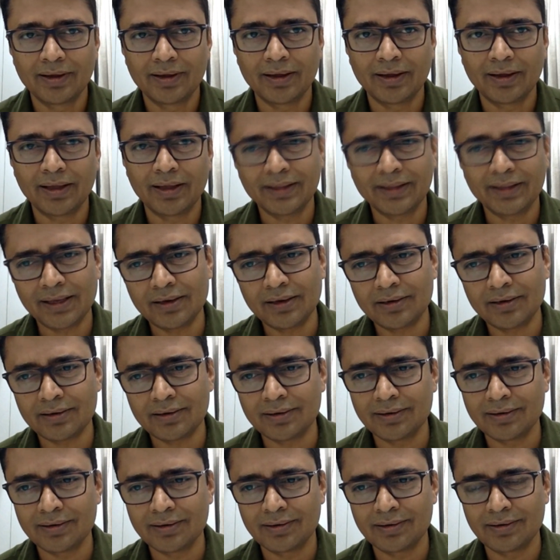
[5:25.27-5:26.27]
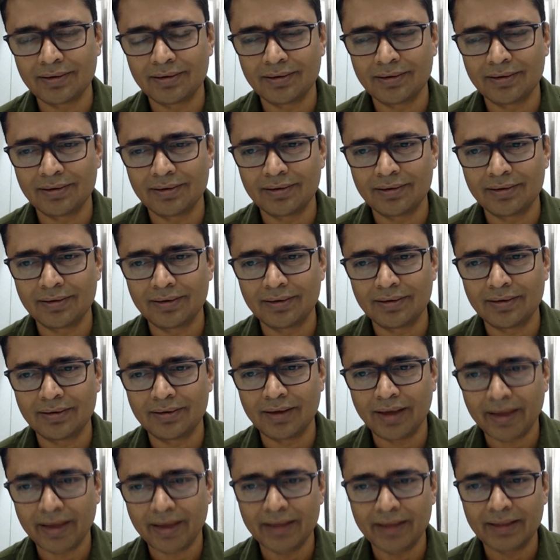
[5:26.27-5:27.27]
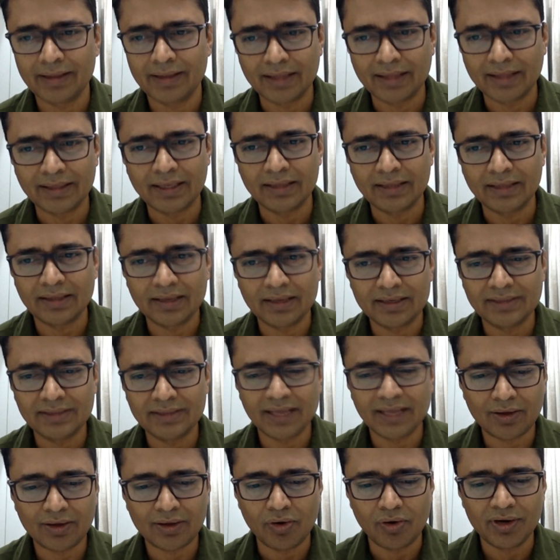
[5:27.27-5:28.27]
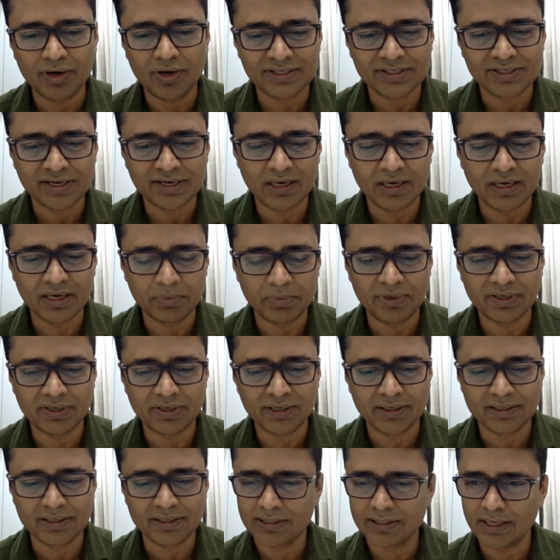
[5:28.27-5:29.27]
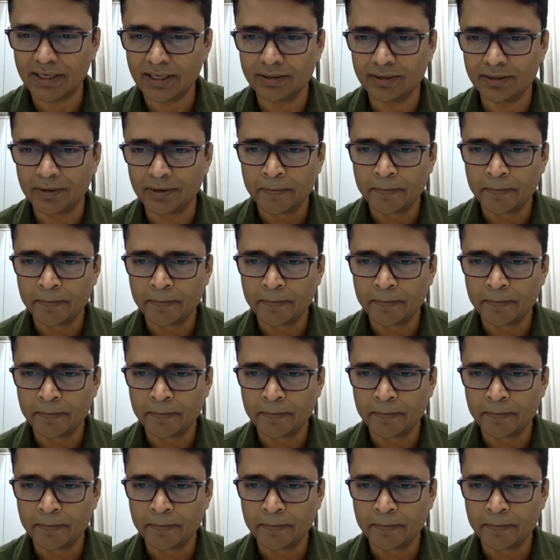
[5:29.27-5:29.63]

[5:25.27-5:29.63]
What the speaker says: And then again, and that the reason I call it serendipity is that